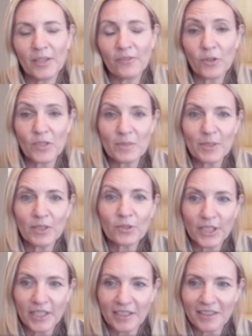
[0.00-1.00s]
always been
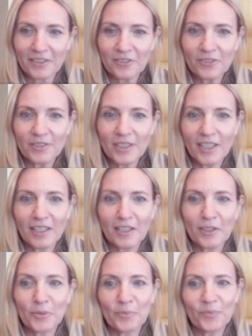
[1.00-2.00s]
creative.
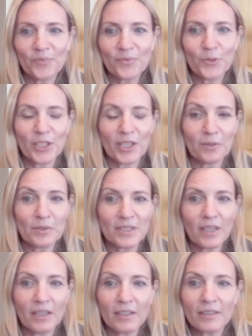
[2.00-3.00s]
When I was
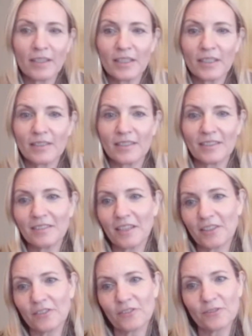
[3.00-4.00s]
young, I did a
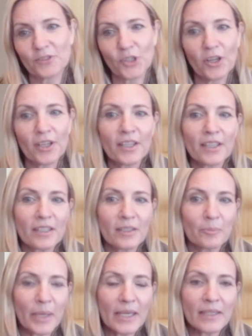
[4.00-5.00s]
lot of drawing
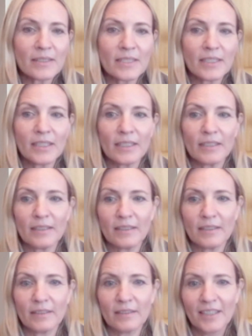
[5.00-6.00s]
and painting
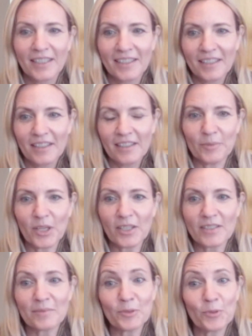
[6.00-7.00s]
and
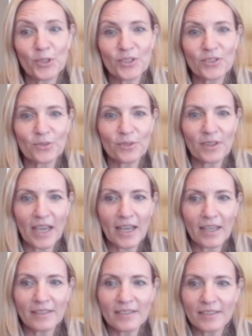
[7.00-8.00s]
got some awards through
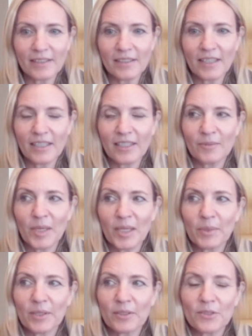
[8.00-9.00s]
that. And then my
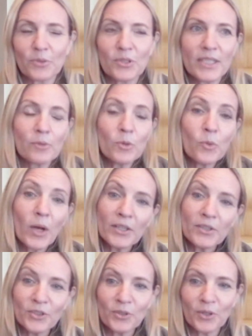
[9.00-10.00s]
parents were always like, well, why
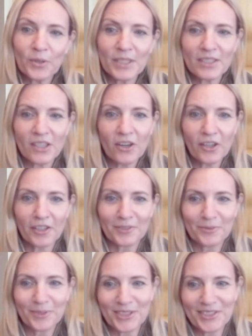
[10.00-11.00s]
don't you go into art,
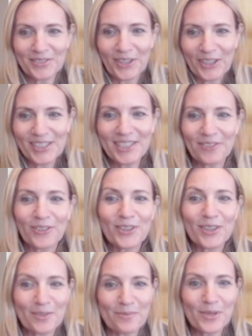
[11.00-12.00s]
which is very
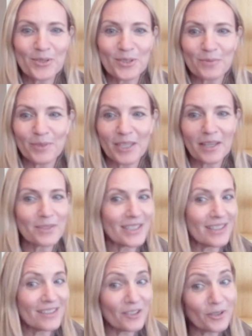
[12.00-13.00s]
different than most. But I was
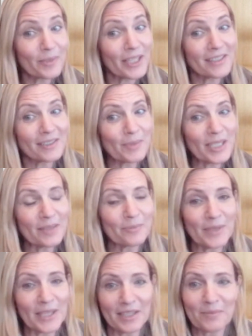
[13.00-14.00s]
like, no, I'm not going to make
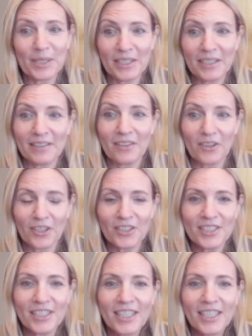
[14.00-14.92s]
any money in art.